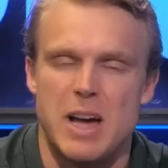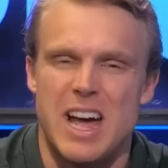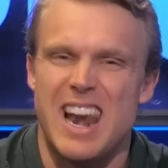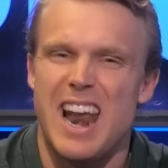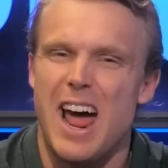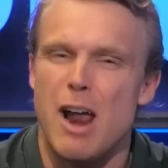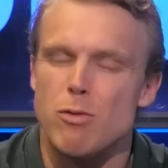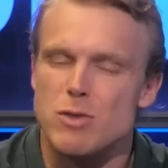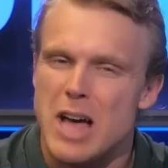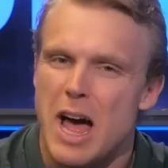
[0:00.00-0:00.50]
And
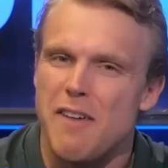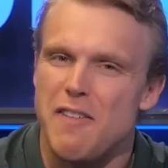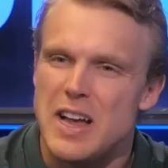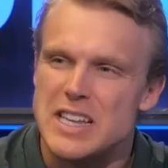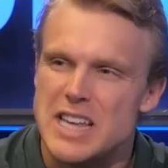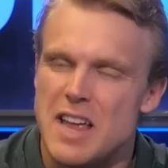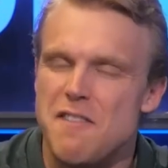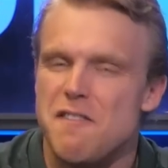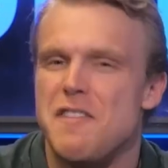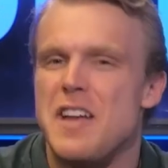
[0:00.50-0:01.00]
I
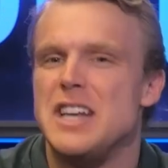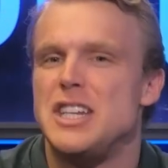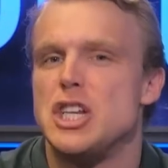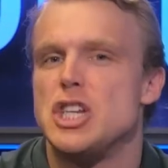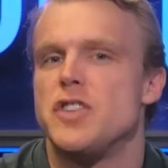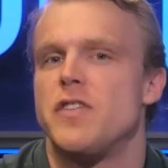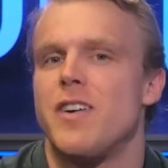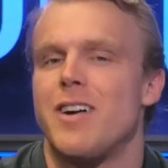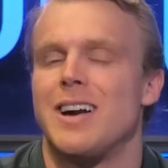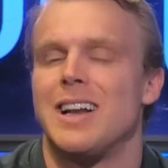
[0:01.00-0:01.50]
say
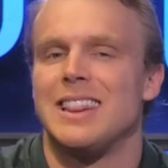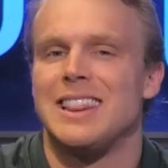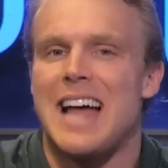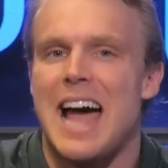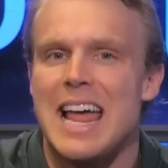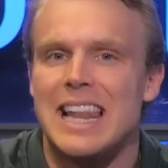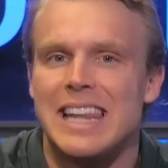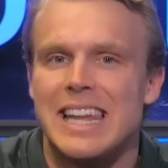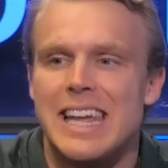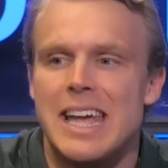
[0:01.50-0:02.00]
vintage very
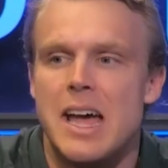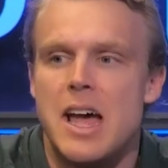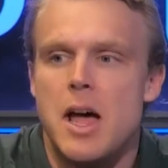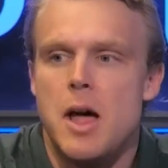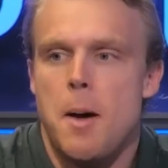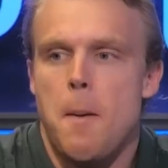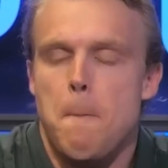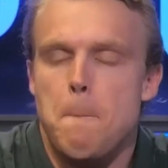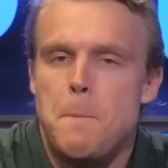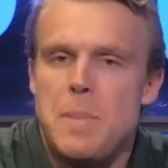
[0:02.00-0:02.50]
lightly,
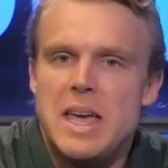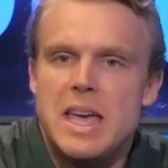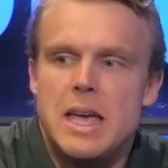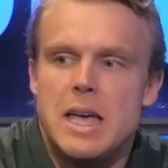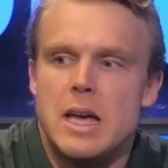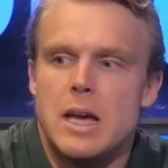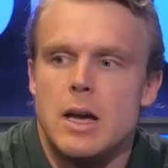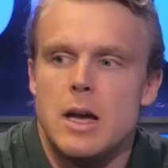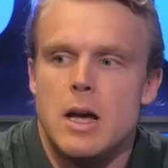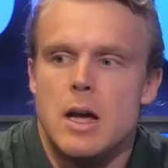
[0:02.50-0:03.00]

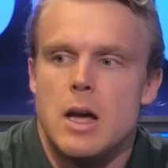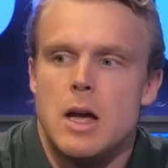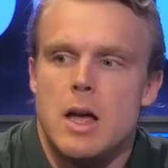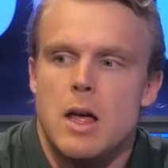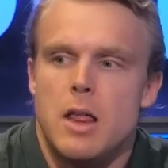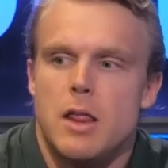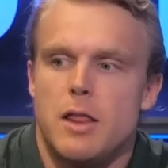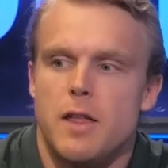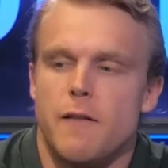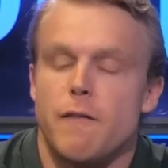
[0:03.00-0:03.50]
being
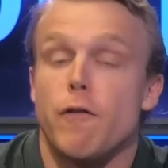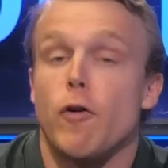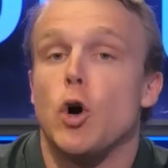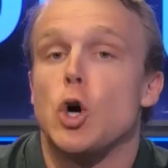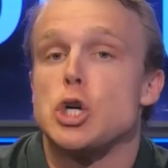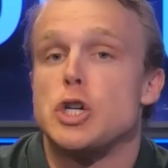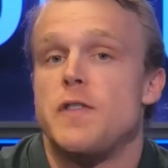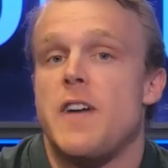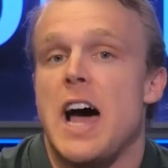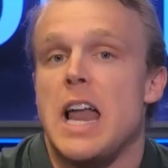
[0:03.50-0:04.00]
the
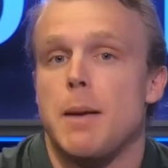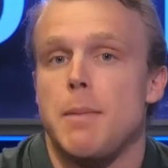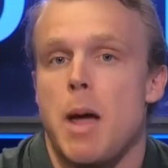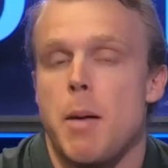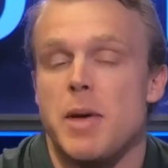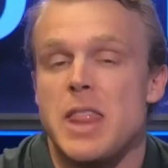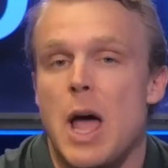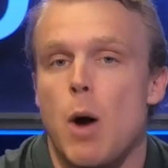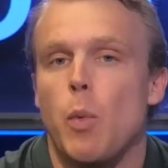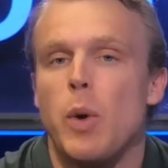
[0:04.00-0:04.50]
version of
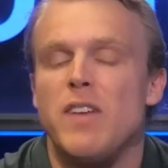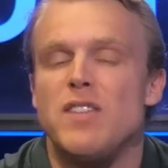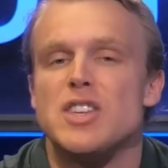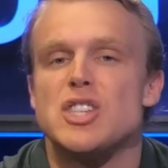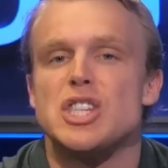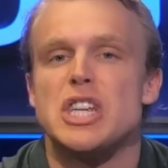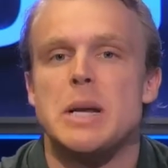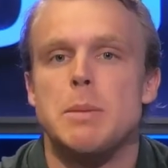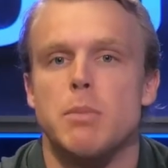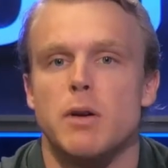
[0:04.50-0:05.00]
Alabama that we've
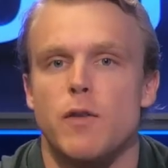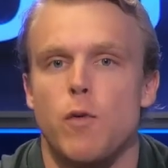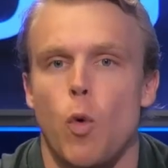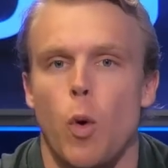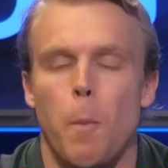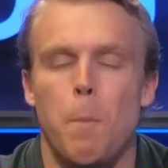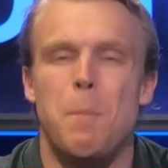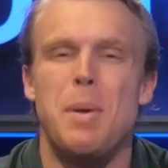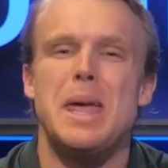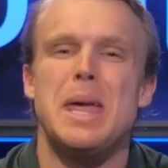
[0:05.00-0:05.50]
seen
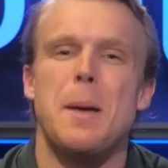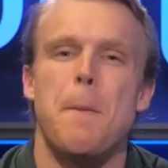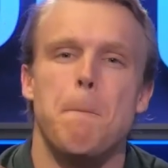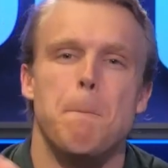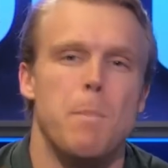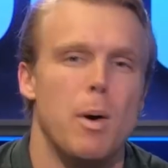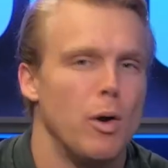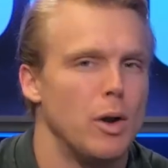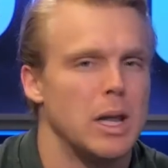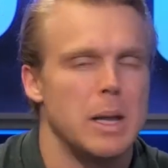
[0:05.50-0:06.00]
before, being
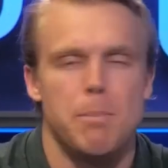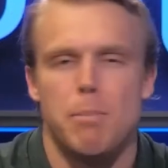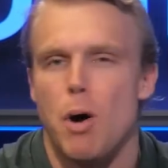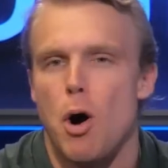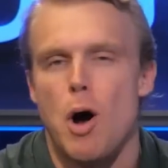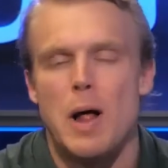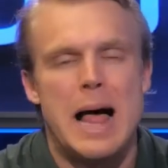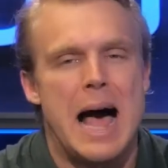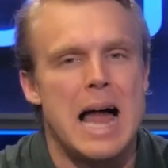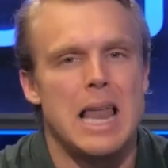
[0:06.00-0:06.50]
bully
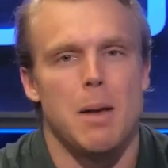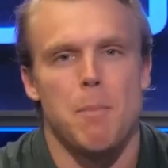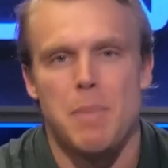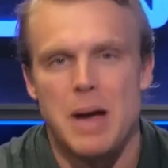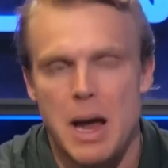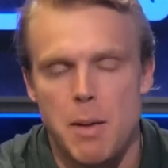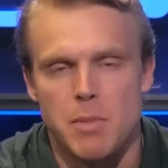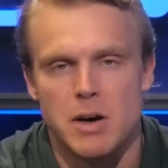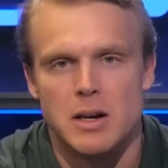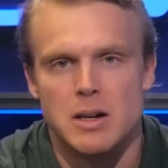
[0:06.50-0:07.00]
ball
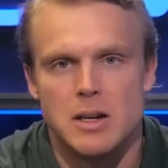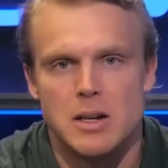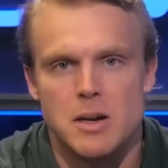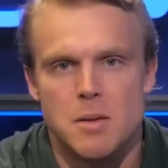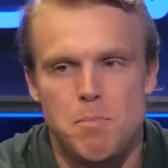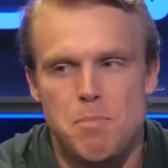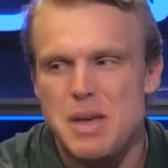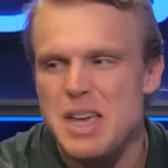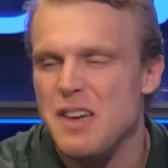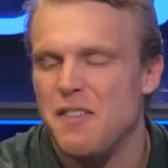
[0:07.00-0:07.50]
Alabama,
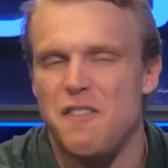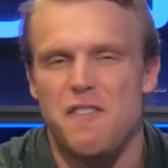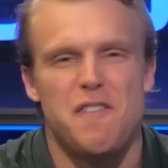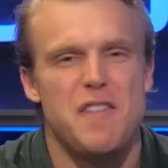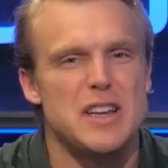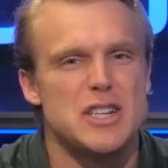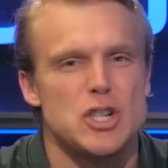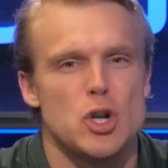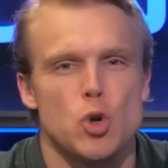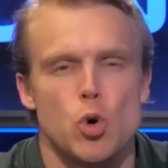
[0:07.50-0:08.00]
being
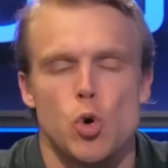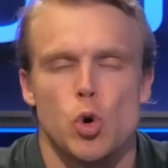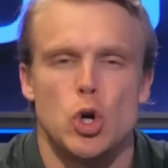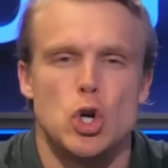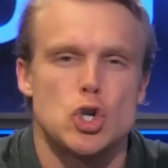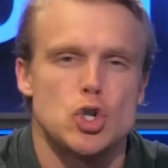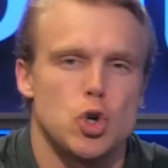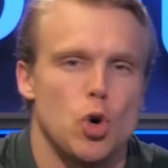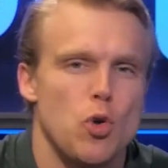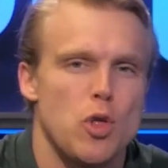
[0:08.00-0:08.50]
physical,
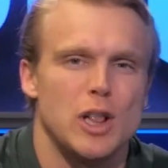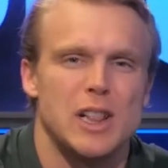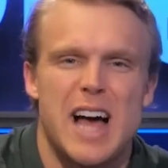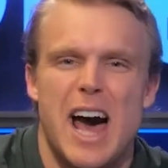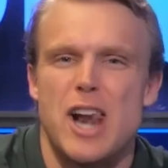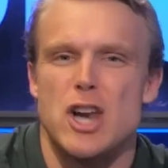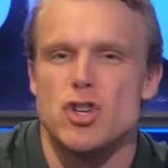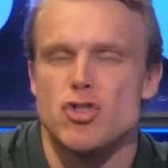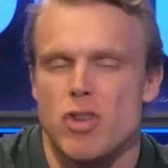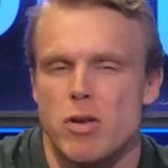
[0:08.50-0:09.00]
control the
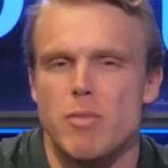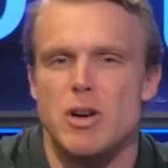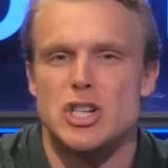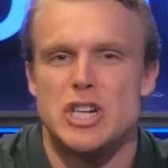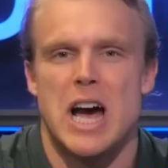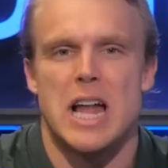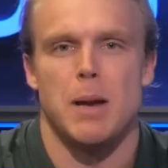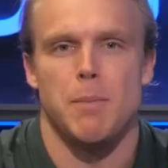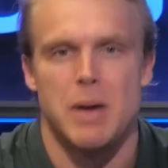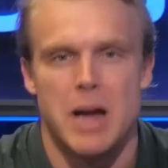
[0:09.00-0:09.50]
line of scrimmage
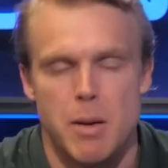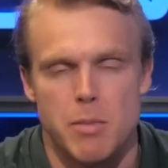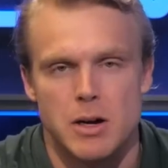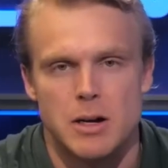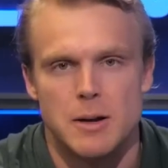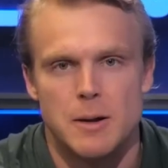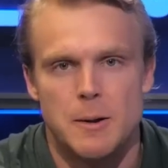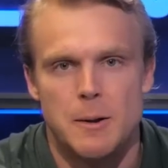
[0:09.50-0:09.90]
Alabama,